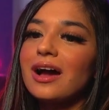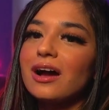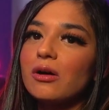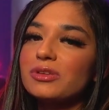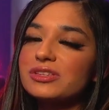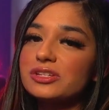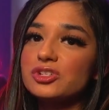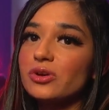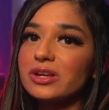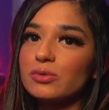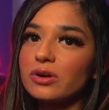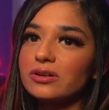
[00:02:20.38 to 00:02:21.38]
They said, do you know
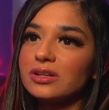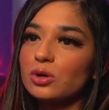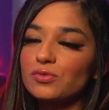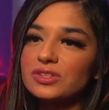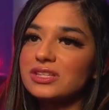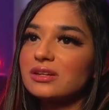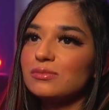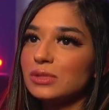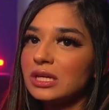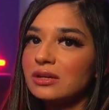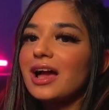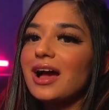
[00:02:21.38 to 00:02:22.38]
anyone? He obviously said
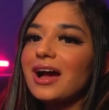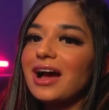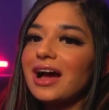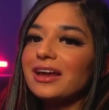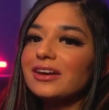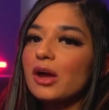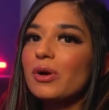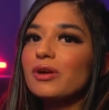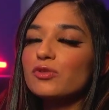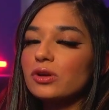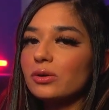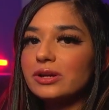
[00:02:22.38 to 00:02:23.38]
me. And I went
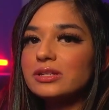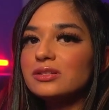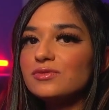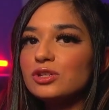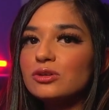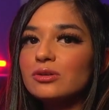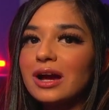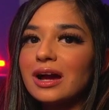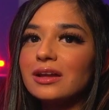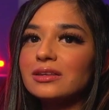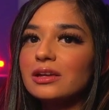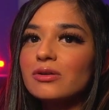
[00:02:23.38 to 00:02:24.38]
for a little interview
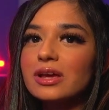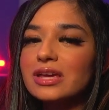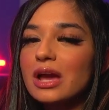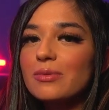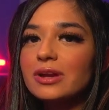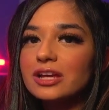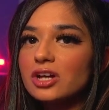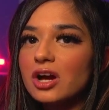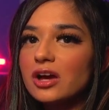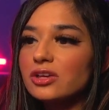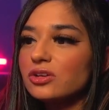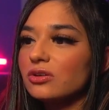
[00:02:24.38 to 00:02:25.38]
and they were like, yeah, we'd like to
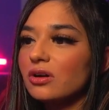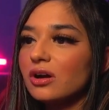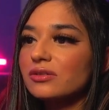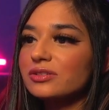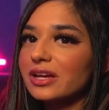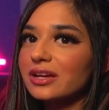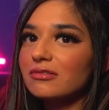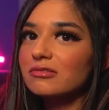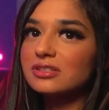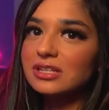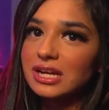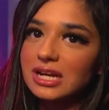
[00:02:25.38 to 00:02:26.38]
hire you. I was like,
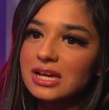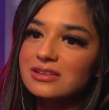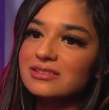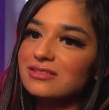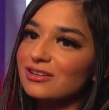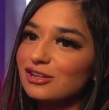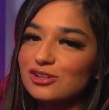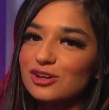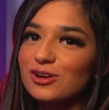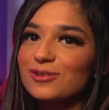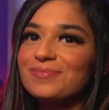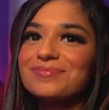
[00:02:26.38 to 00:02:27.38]
say less, let's
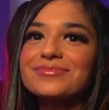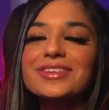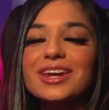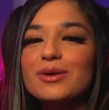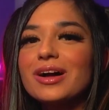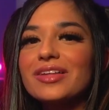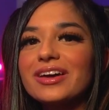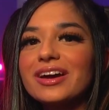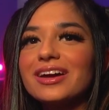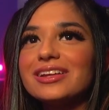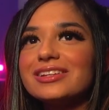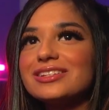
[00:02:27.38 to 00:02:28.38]
go. Then I worked
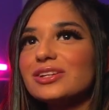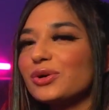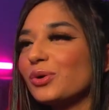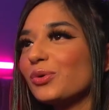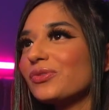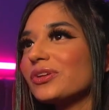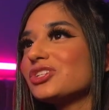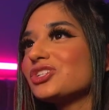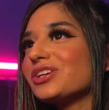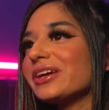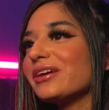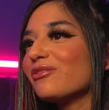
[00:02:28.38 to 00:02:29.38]
there until this
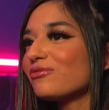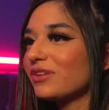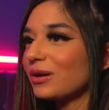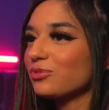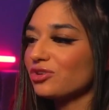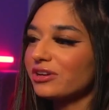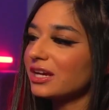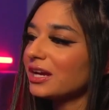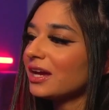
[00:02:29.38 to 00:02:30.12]
year, February.